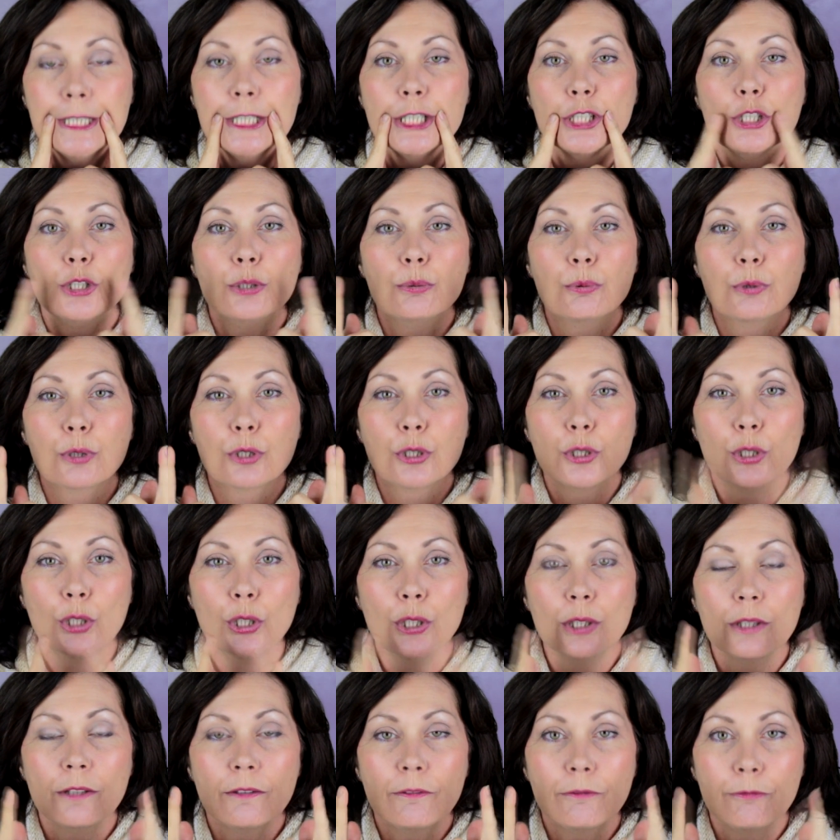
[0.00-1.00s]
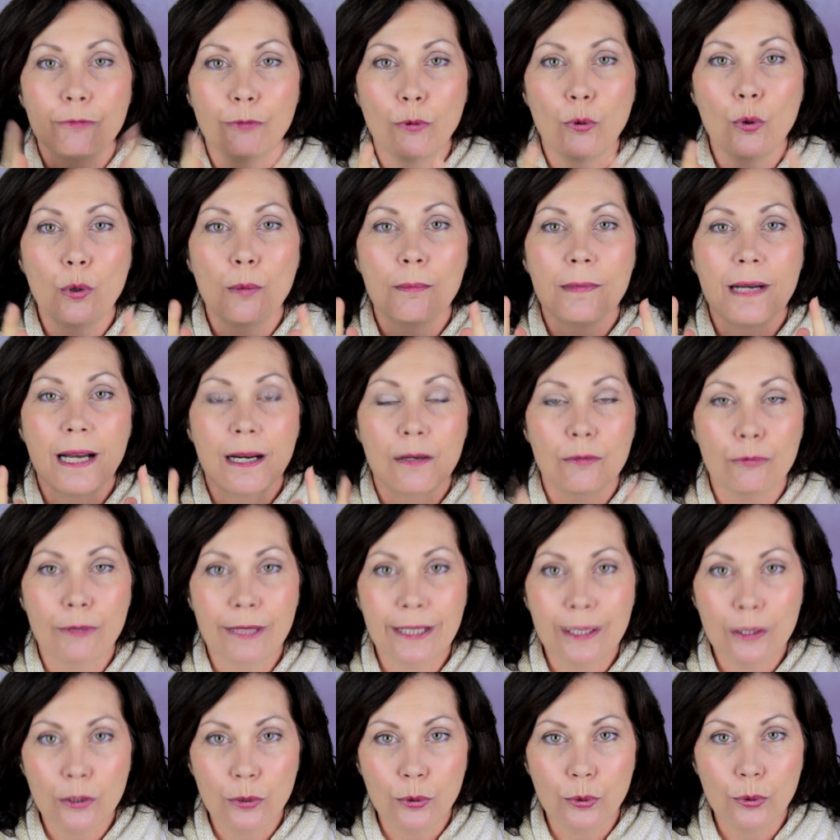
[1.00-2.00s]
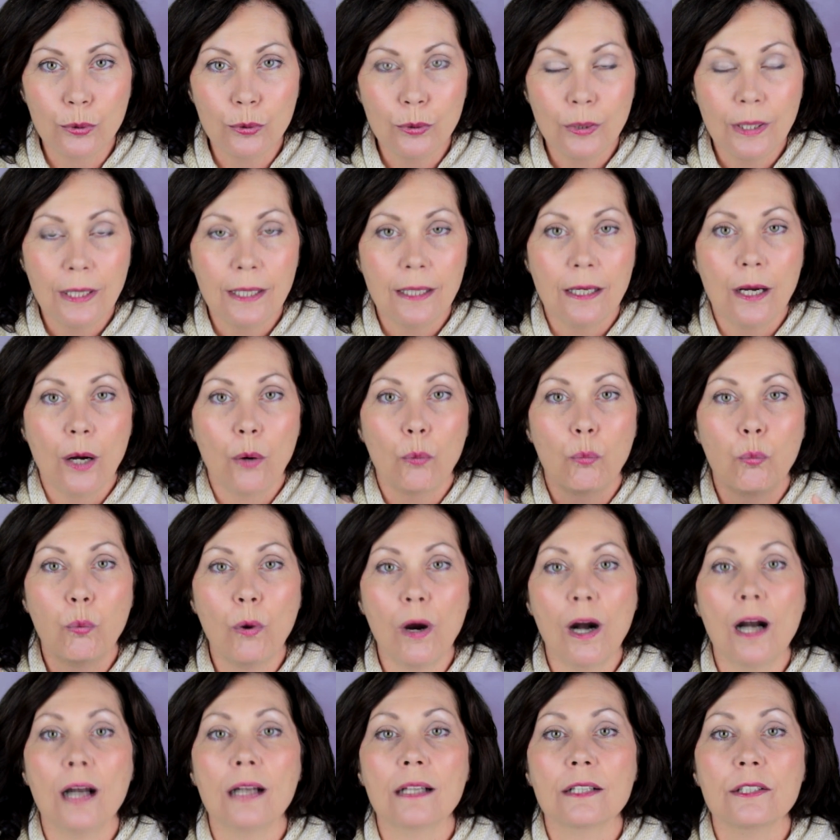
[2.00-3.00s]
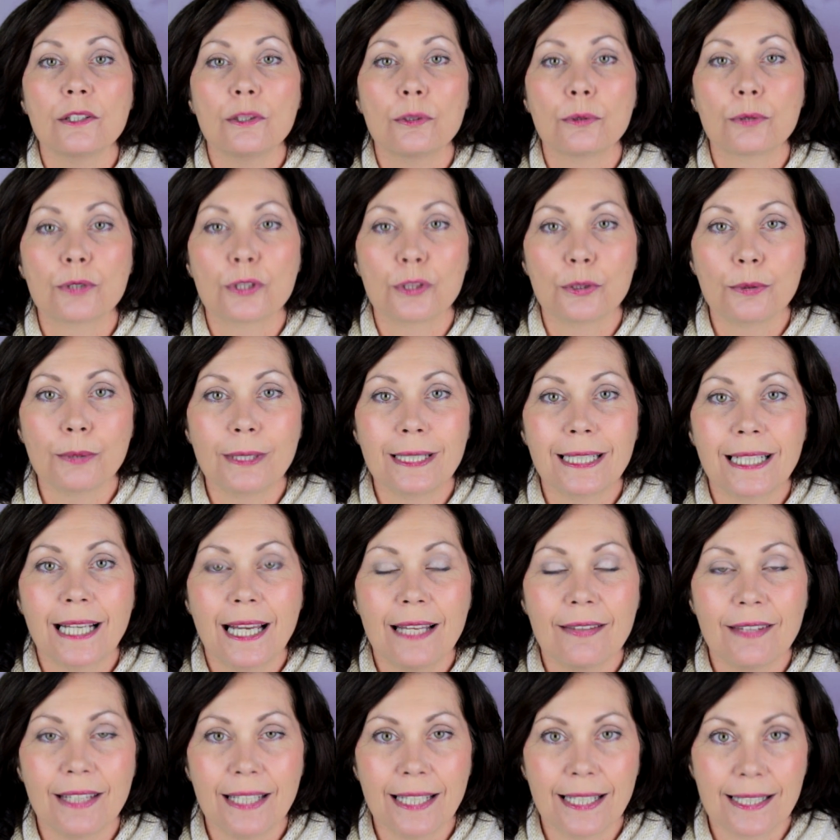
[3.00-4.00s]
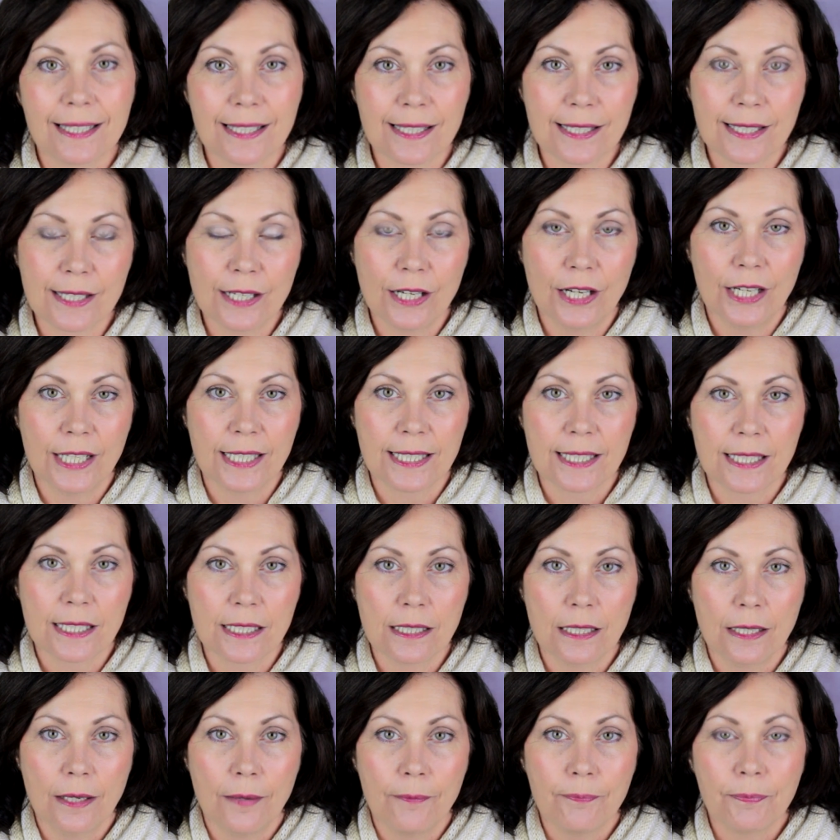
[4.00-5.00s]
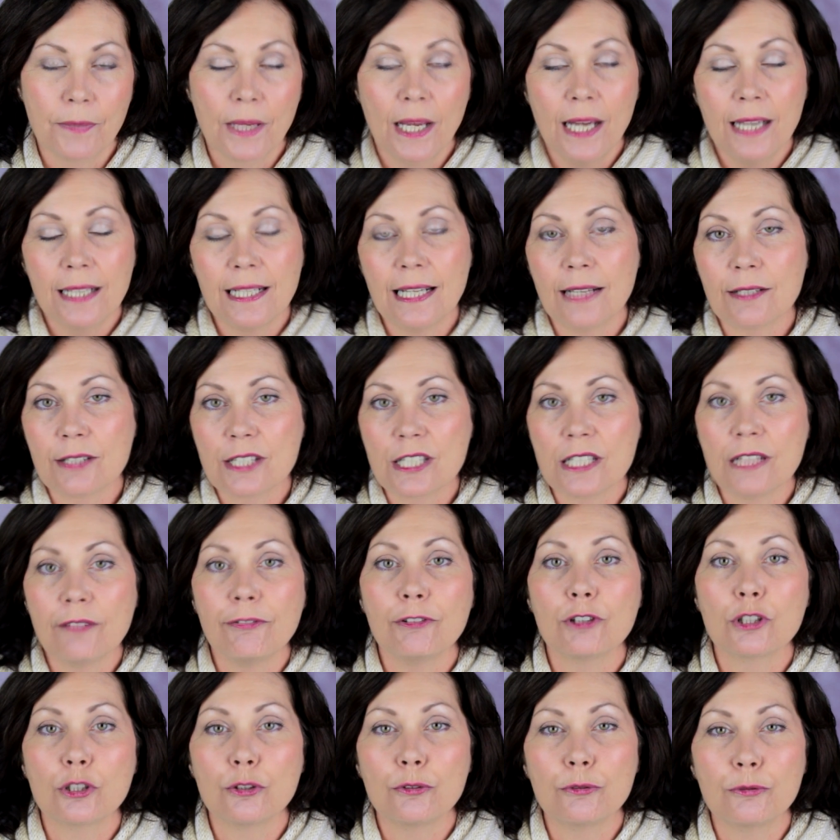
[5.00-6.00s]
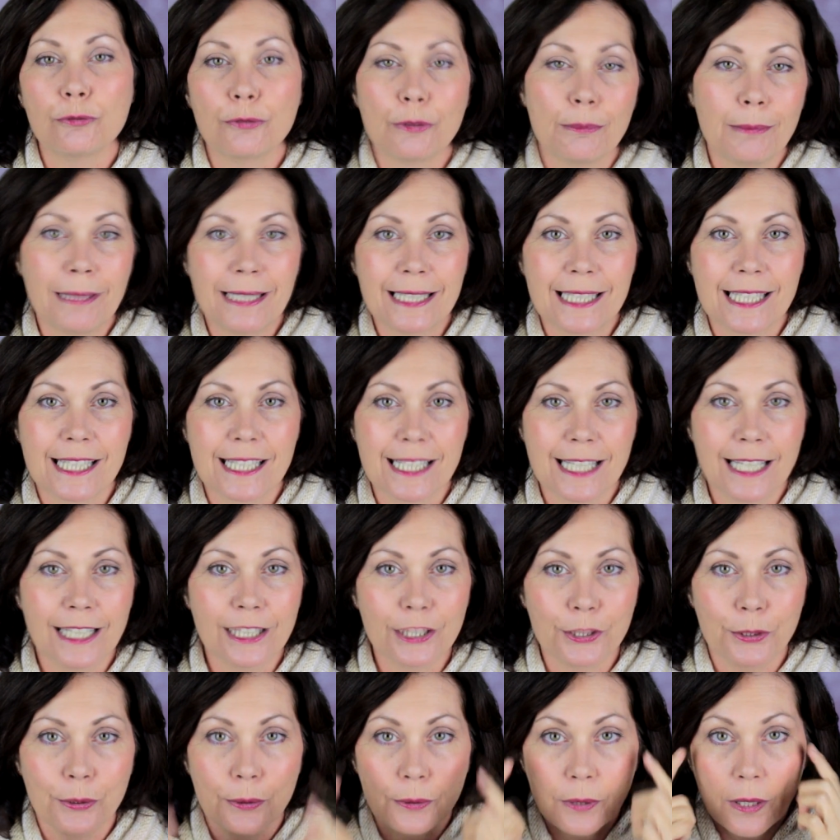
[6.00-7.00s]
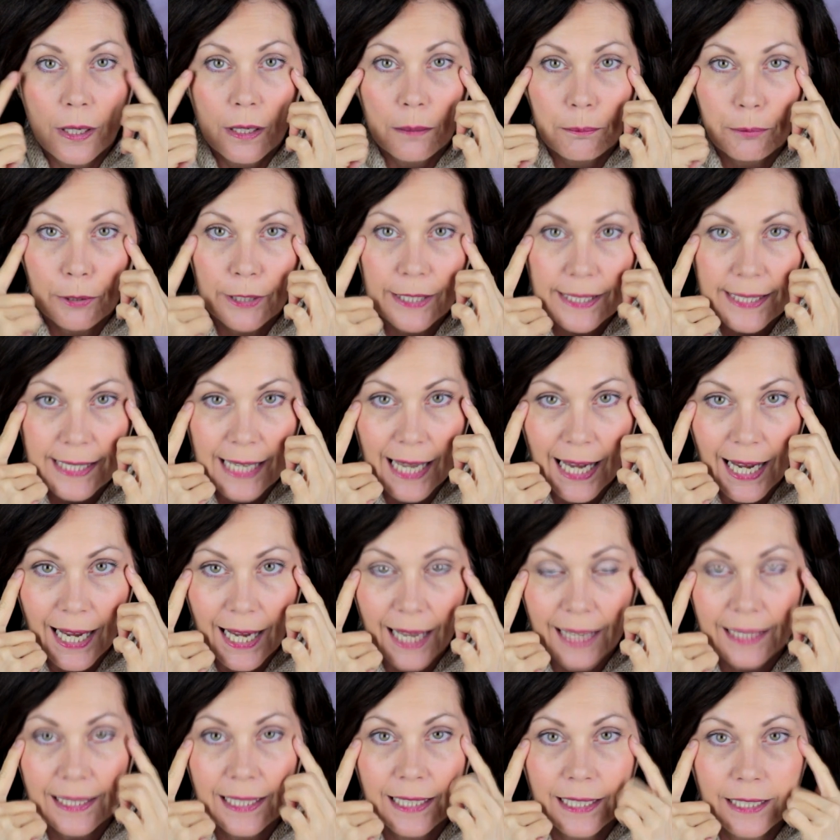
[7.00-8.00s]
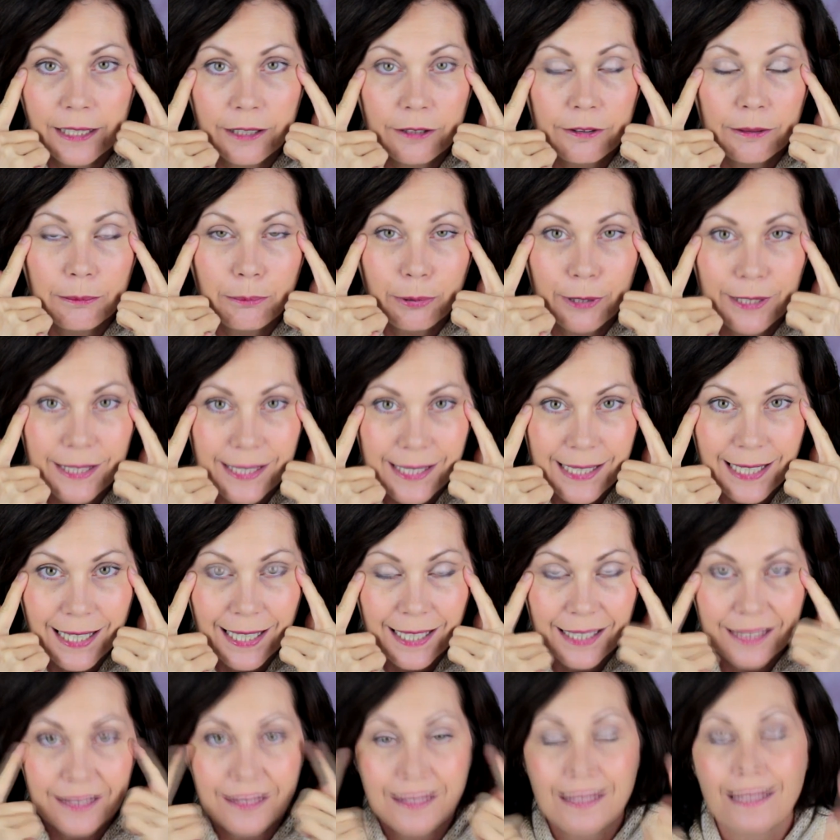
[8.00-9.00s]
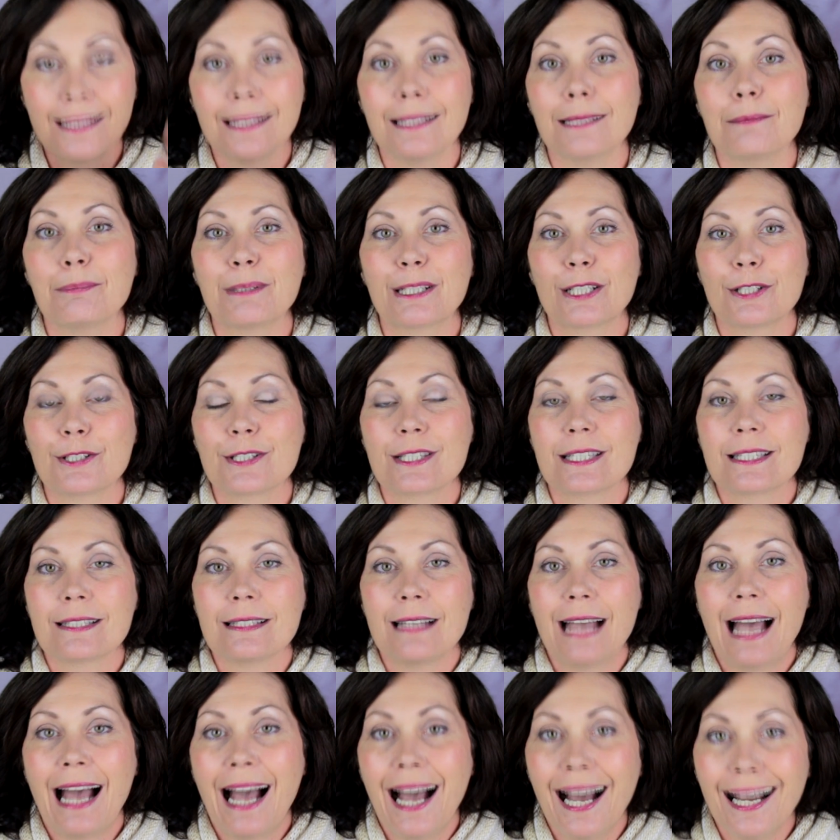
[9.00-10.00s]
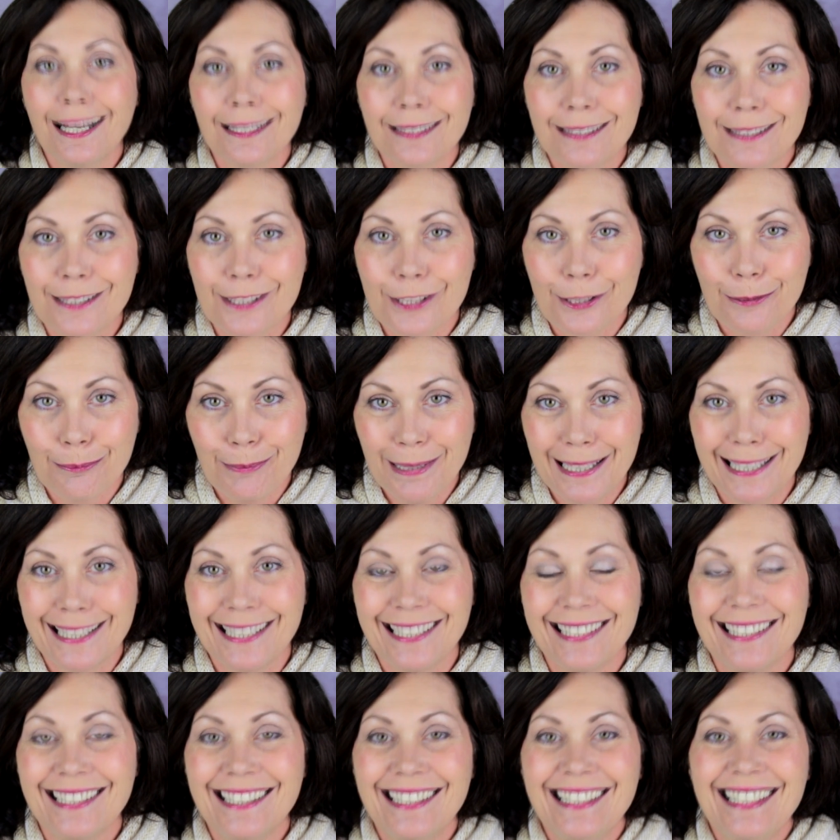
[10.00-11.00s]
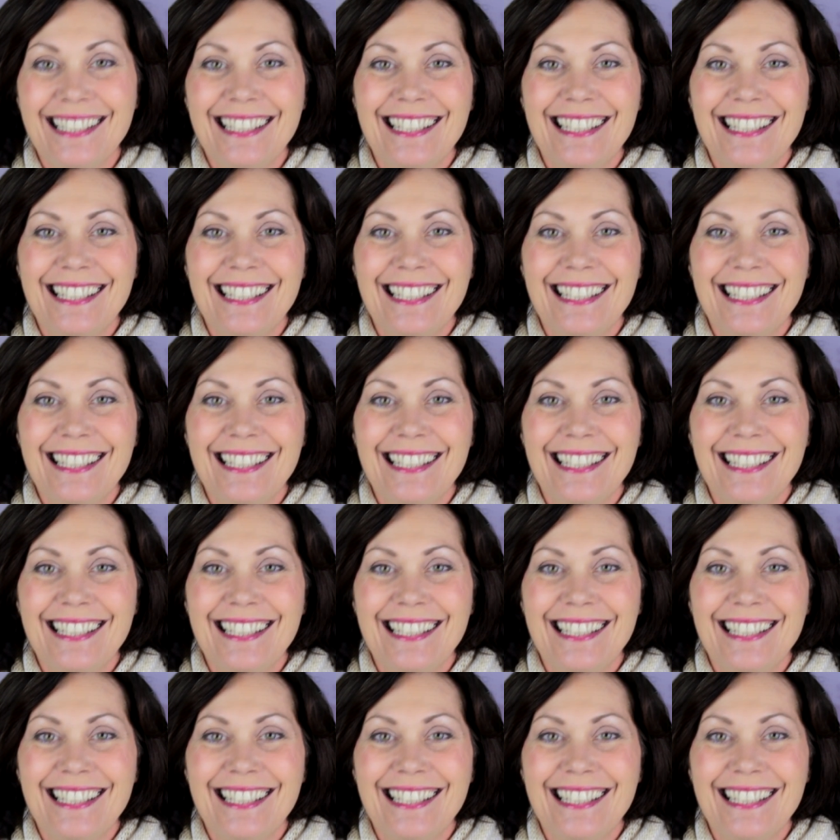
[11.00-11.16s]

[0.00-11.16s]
you will not form a wrinkle while you're doing the exercise. Now, it's difficult for me to tell you press hard here and press hard there, because hard to me